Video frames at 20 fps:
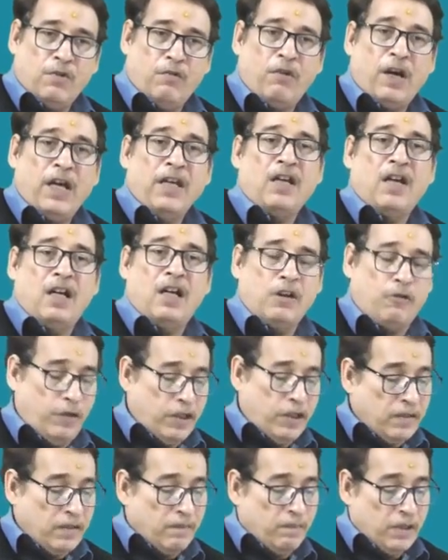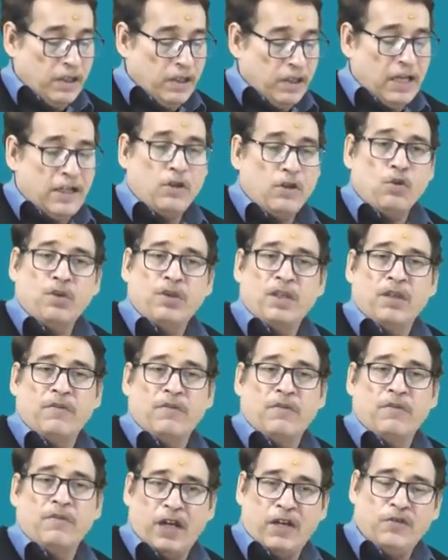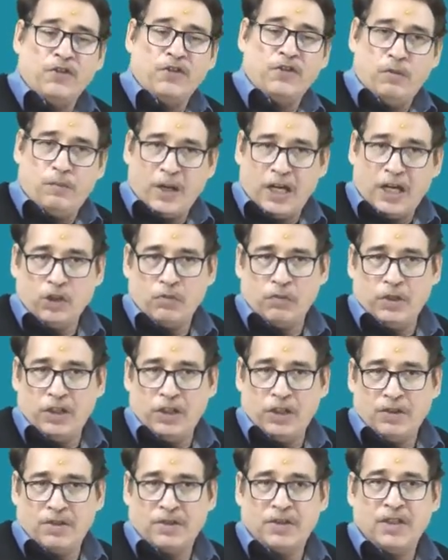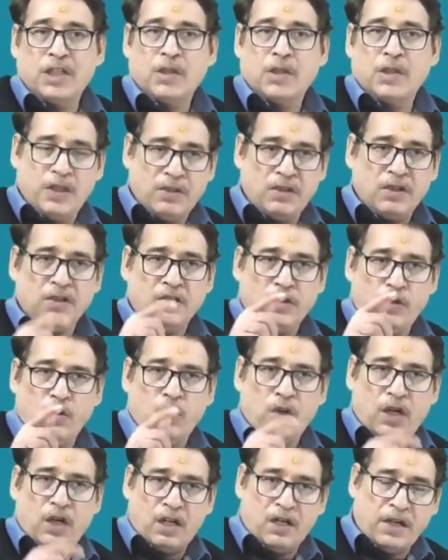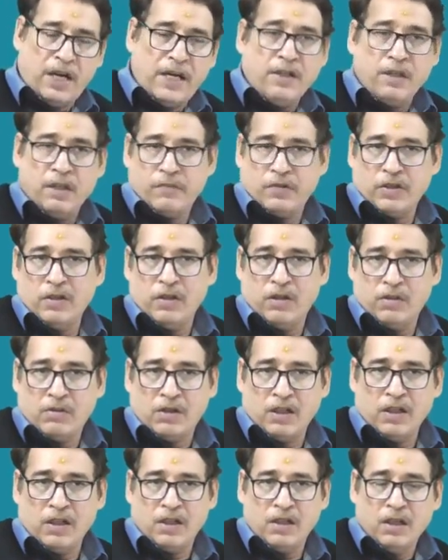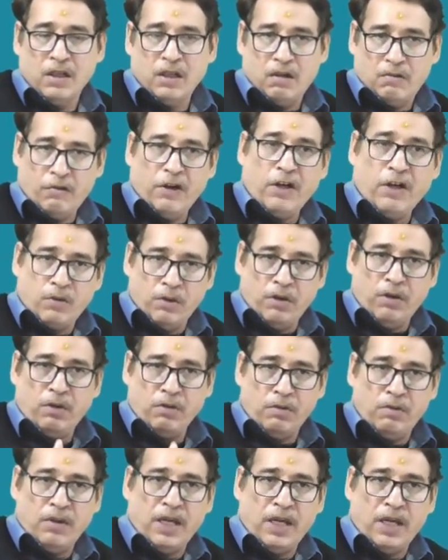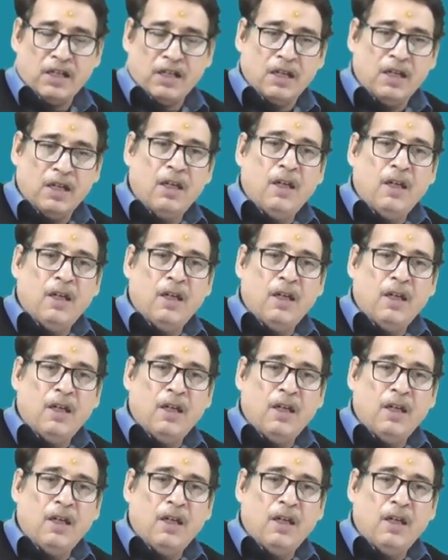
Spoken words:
Why can't we simply write 2750 branch manager's expenses? You are right, absolutely. We could do that.